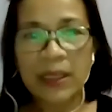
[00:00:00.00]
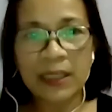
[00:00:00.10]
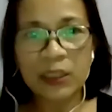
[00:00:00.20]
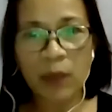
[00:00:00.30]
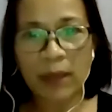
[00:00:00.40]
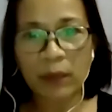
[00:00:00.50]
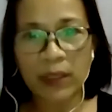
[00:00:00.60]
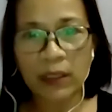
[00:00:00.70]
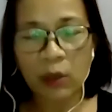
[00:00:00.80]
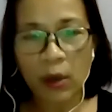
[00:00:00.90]
That's why
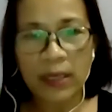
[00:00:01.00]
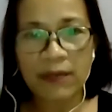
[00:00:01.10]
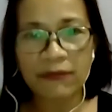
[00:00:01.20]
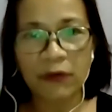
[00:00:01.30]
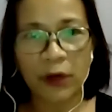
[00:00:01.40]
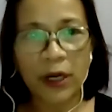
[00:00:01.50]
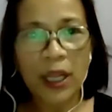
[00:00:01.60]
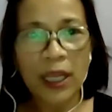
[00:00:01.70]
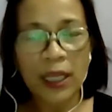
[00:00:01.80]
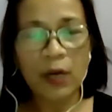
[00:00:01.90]
we're calling for,
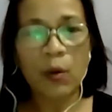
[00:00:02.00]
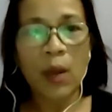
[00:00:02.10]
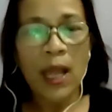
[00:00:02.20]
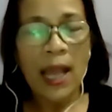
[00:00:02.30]
you know,